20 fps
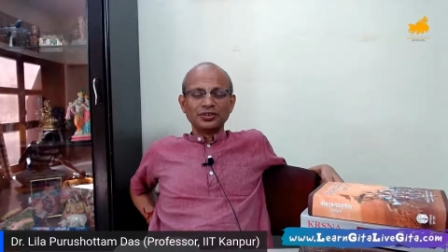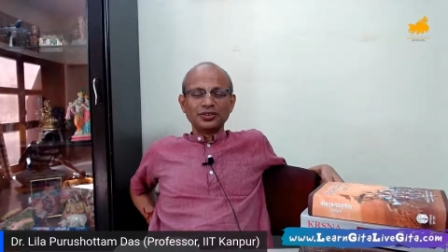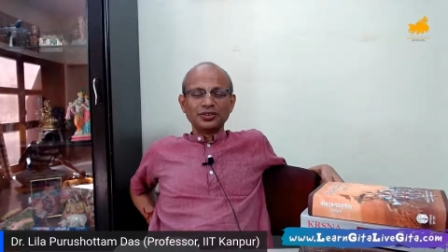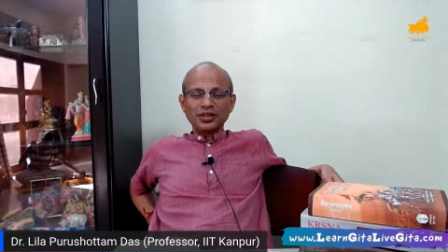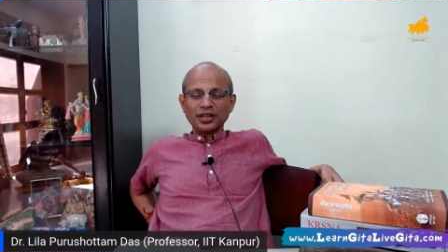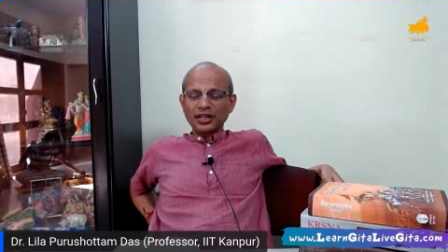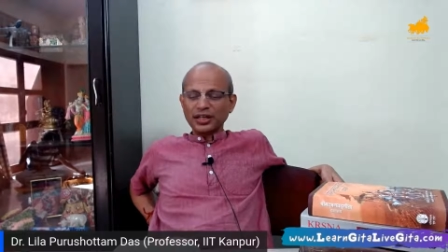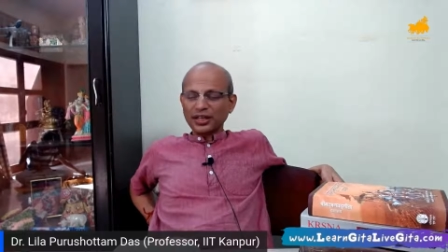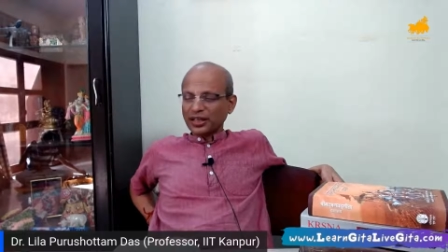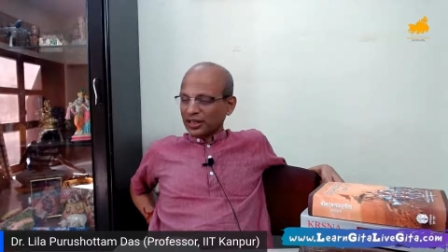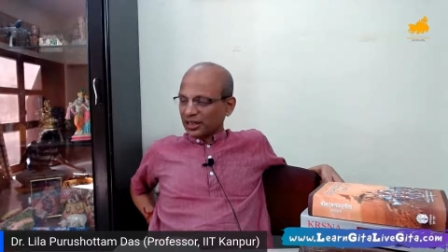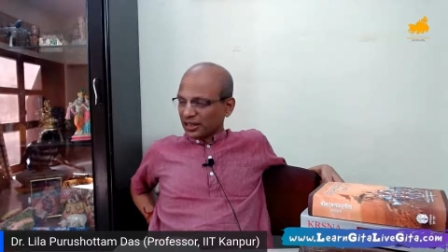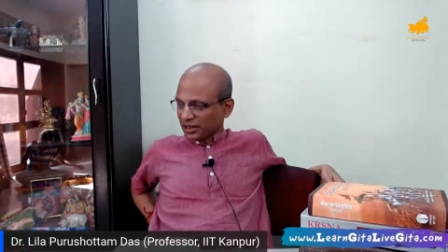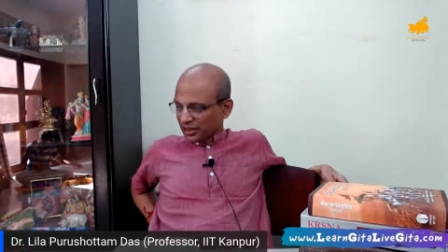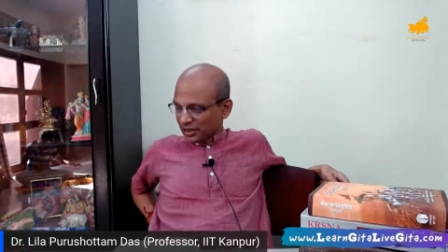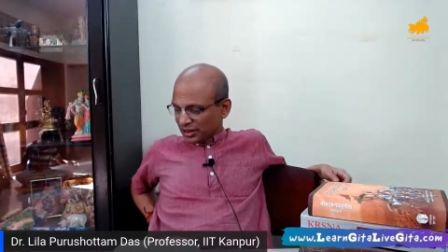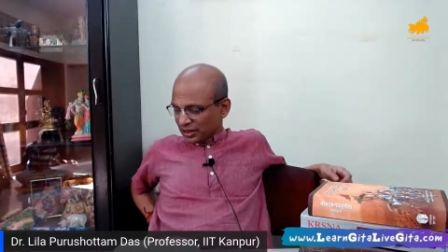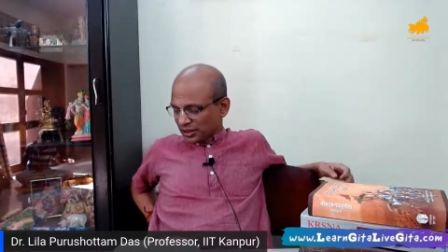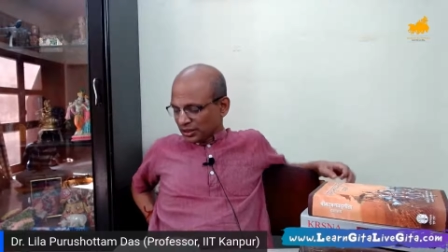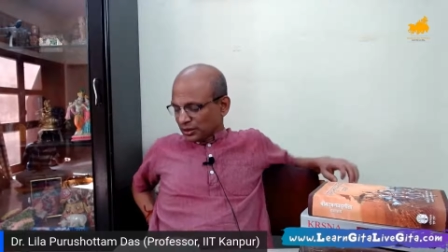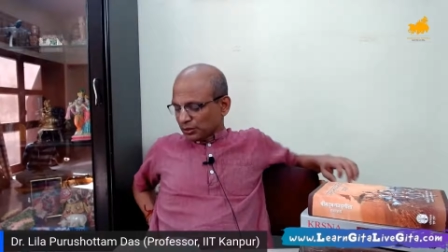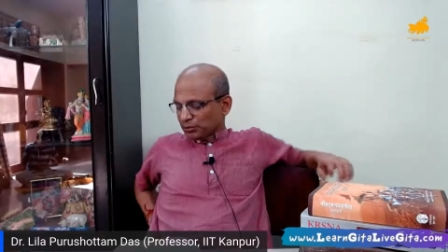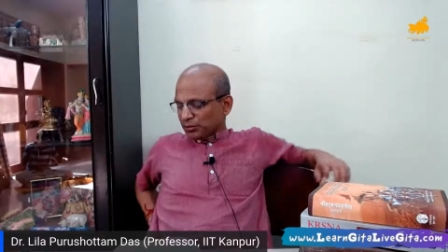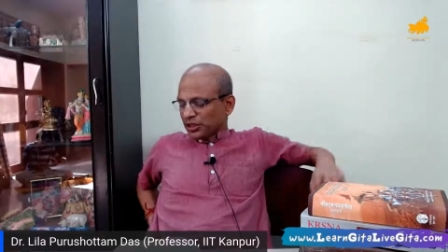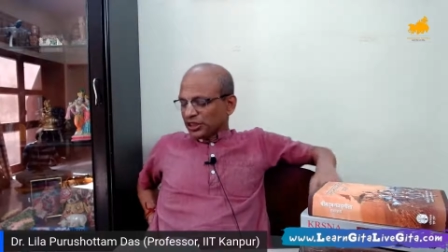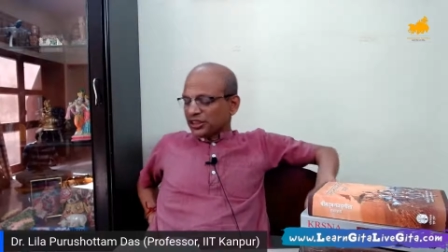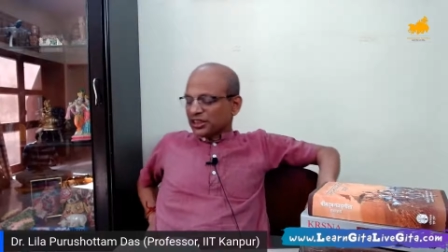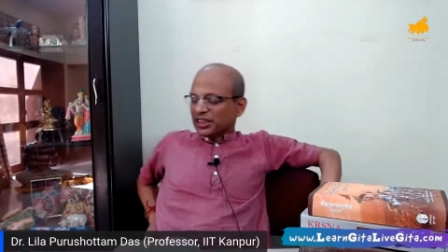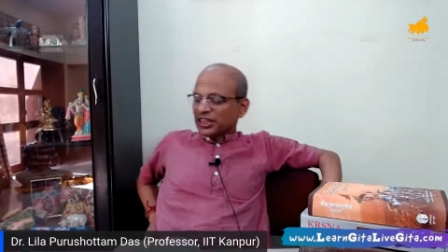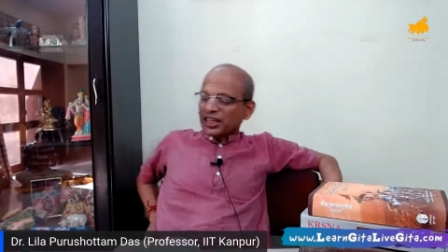Okay. So
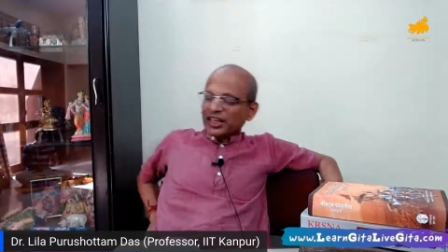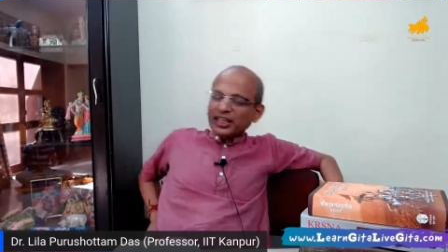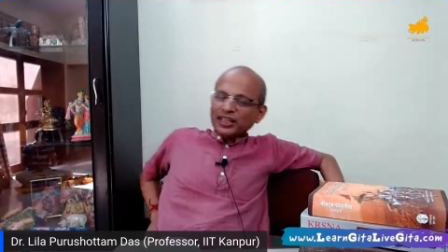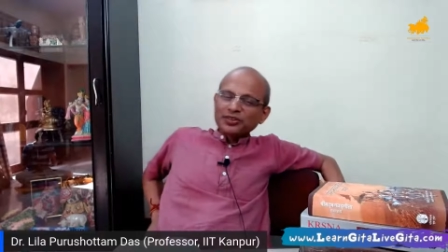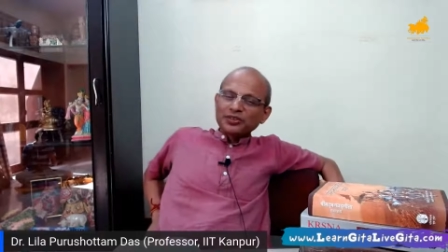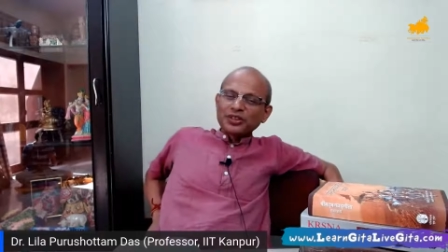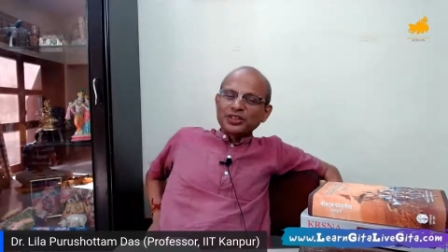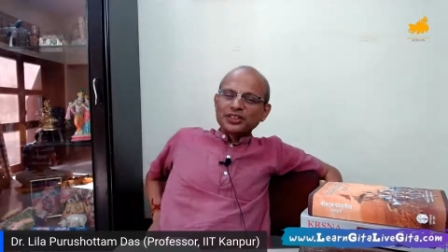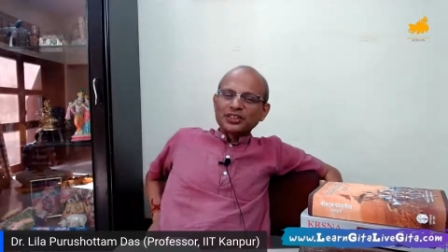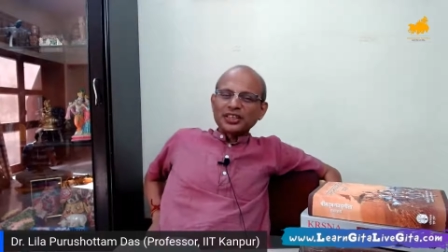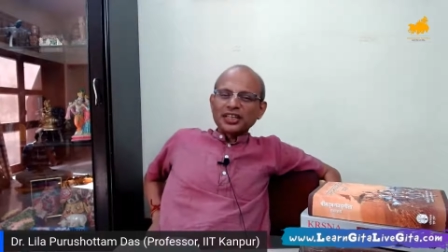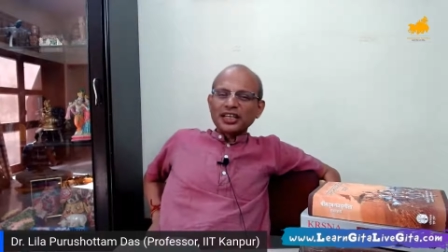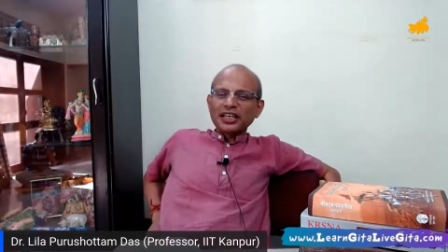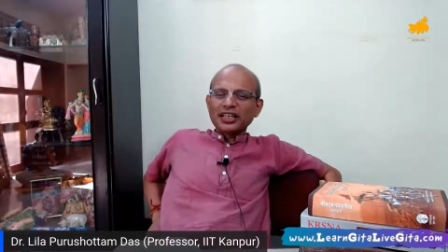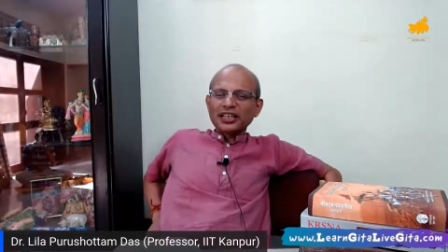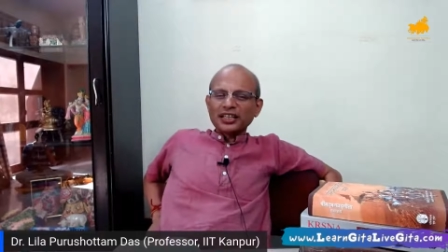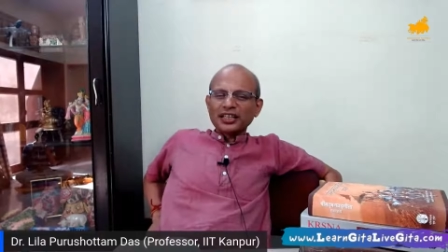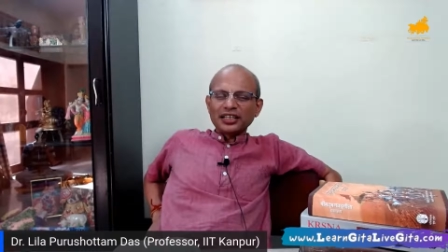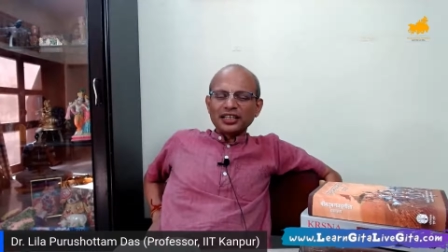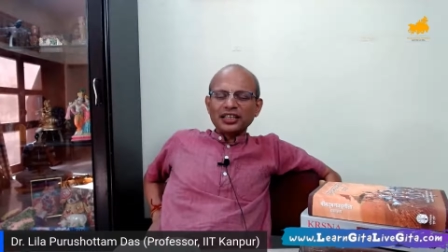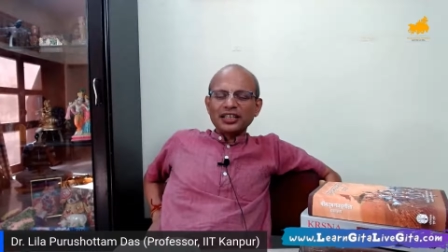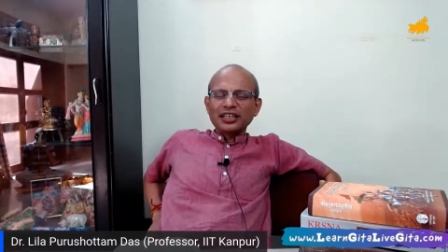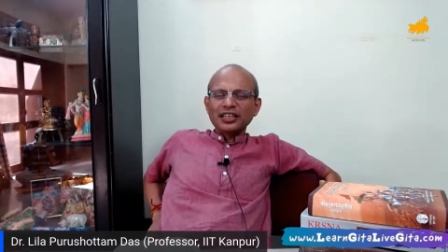basically, he was telling